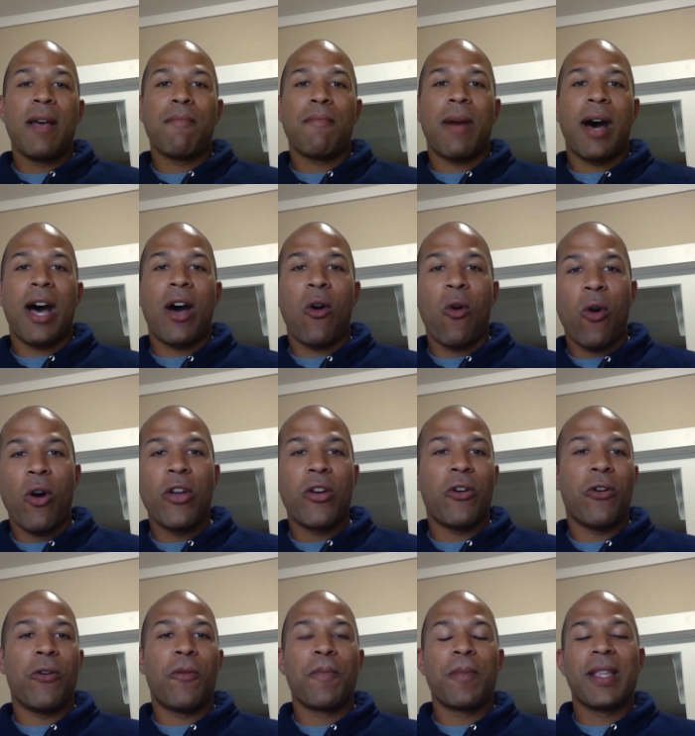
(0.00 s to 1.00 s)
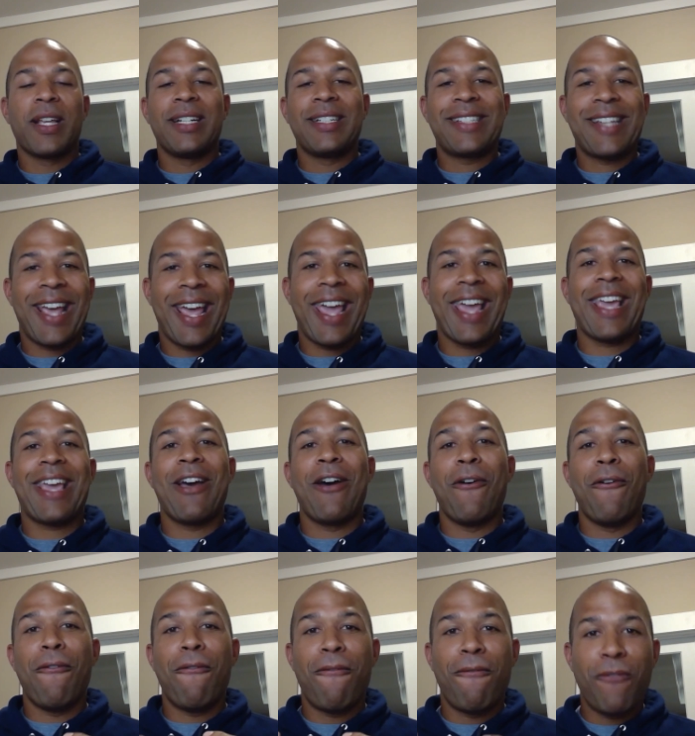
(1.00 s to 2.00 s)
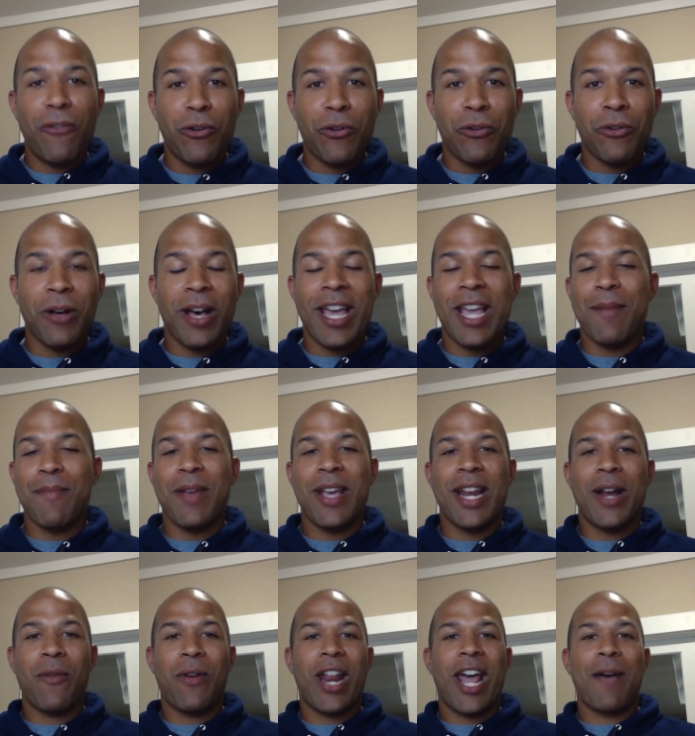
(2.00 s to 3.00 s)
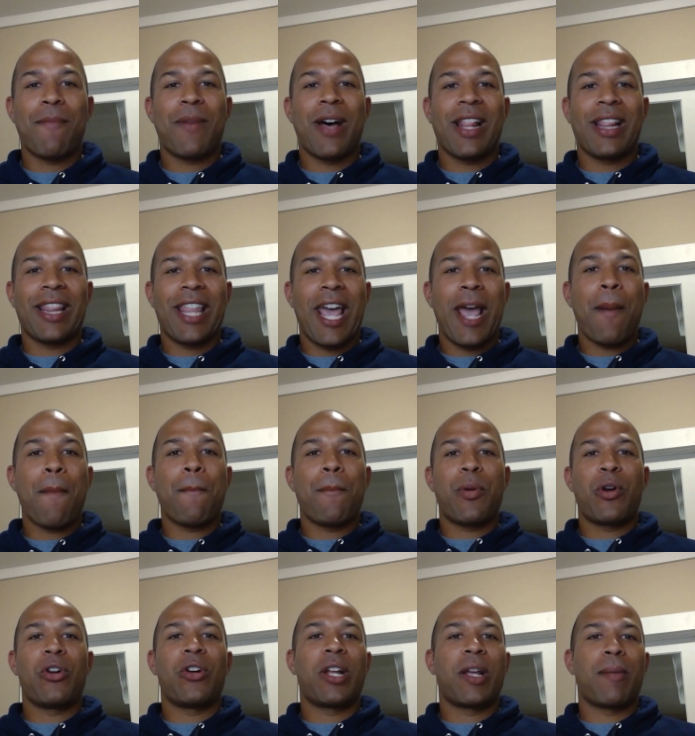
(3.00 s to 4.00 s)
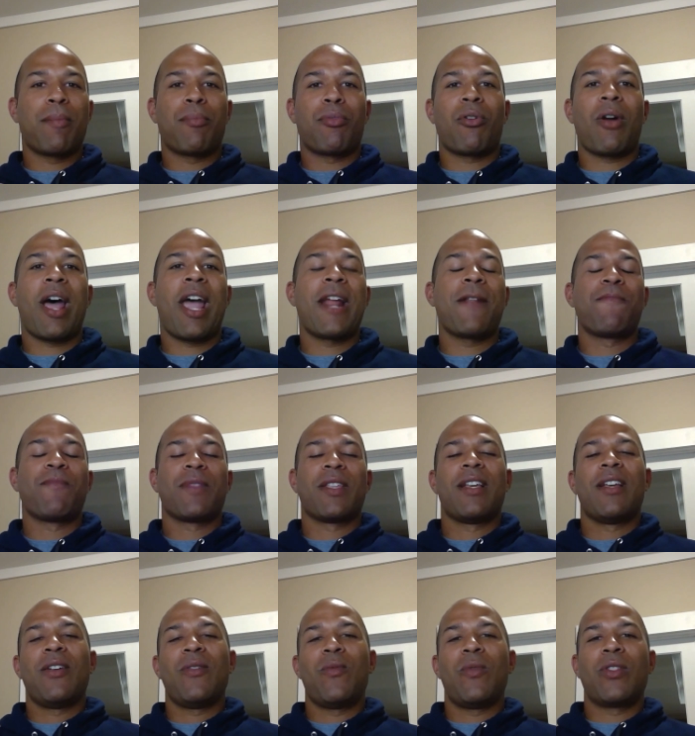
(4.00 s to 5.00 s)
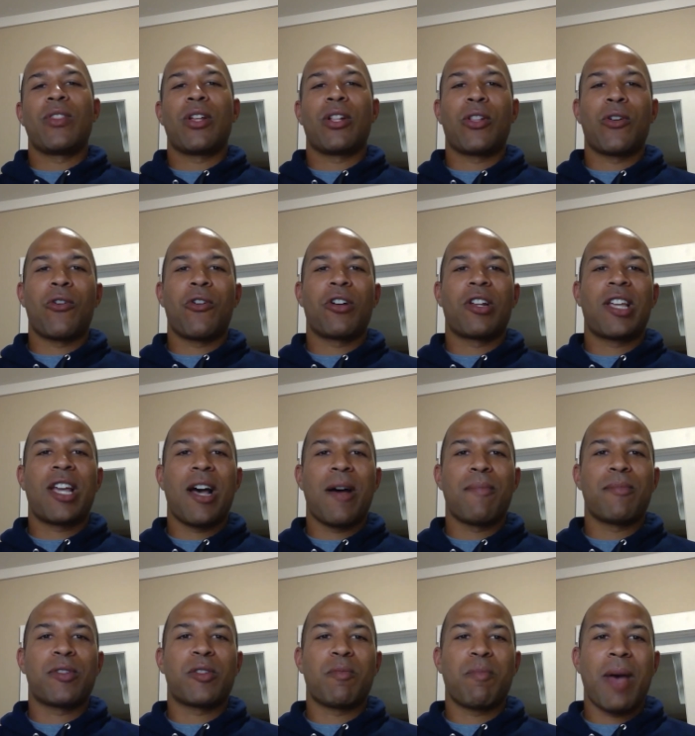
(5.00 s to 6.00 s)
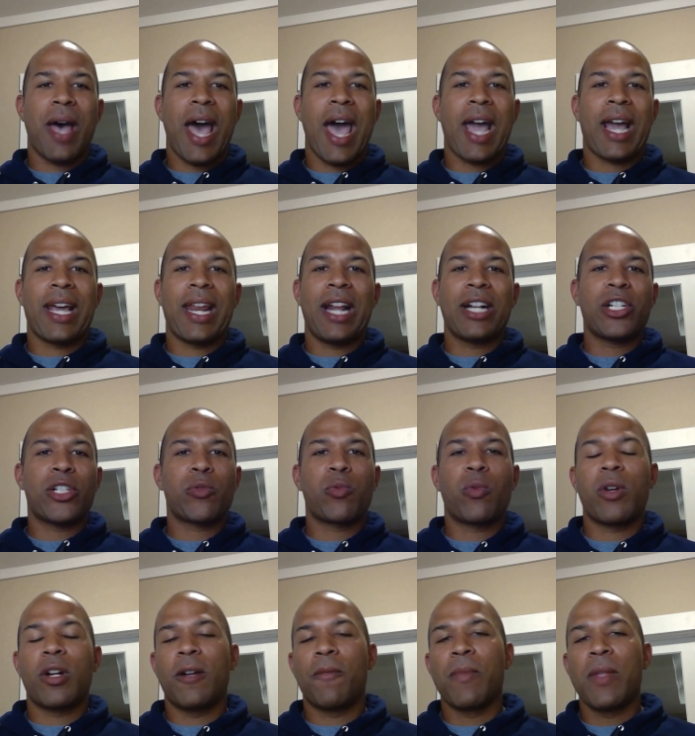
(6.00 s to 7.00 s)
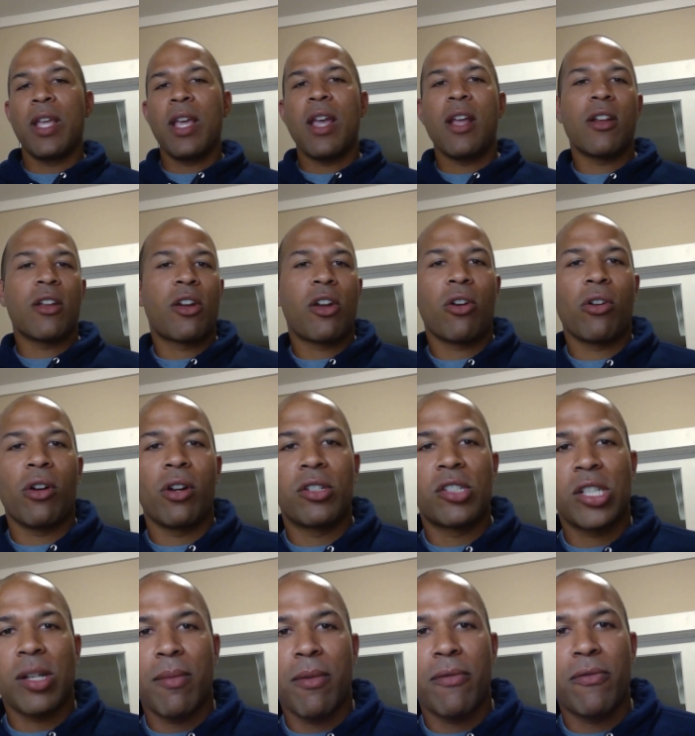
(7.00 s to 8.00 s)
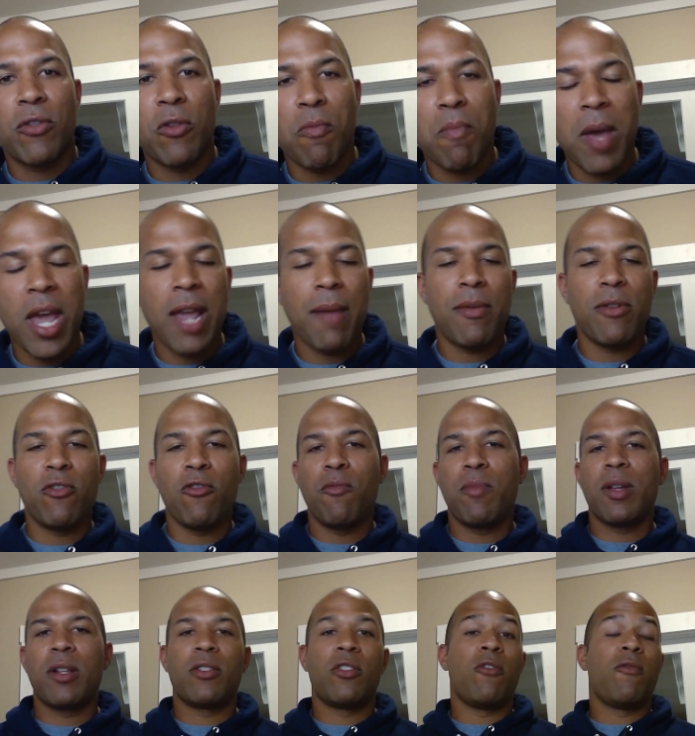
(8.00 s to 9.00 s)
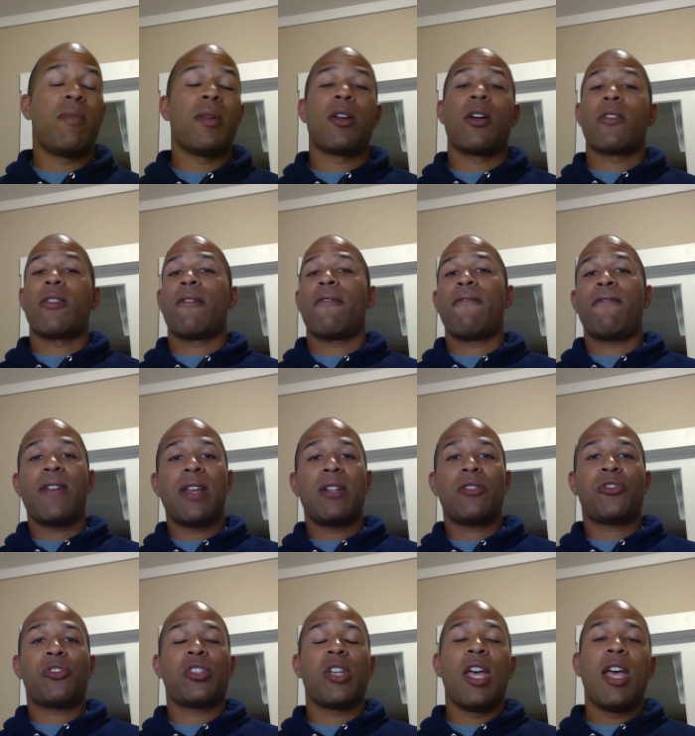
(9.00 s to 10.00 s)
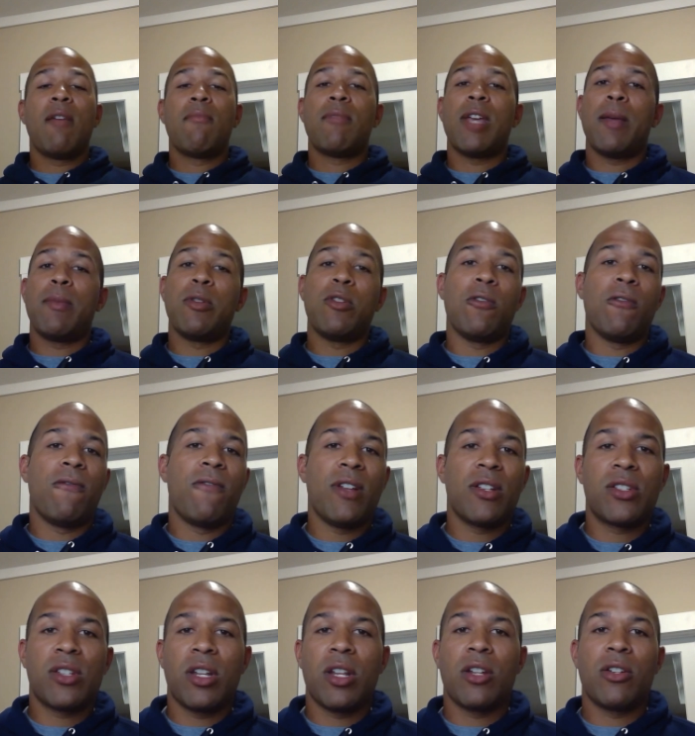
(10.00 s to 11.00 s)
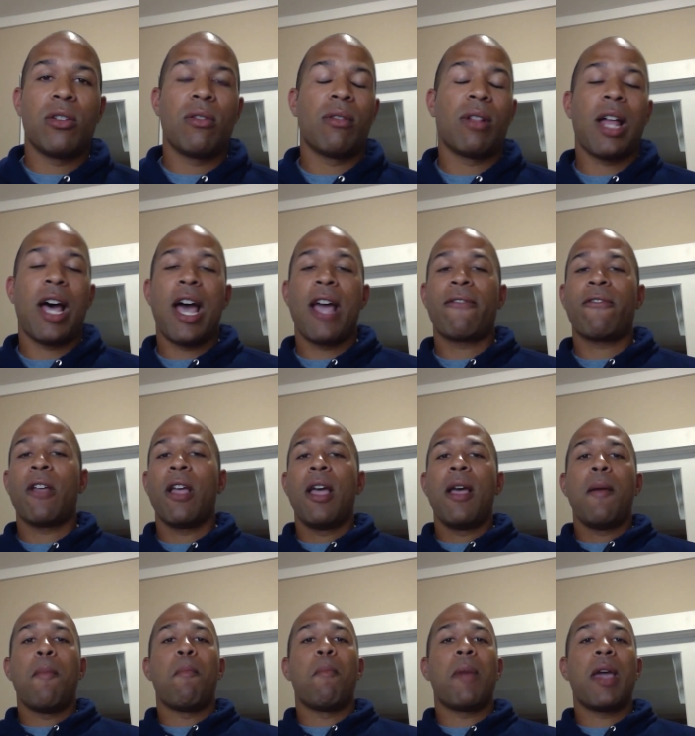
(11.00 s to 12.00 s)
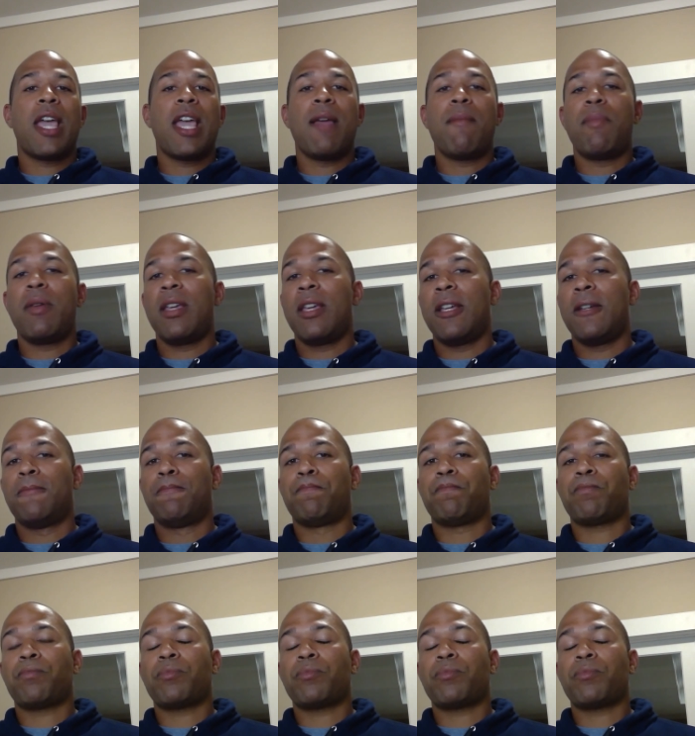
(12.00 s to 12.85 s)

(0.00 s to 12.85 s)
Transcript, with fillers: my oil tank full. Amen. I want to have my lamp burning bright when the Lord comes back. And I just want to encourage some of you. Maybe you've been you've been on the fence. Maybe you visited New Life maybe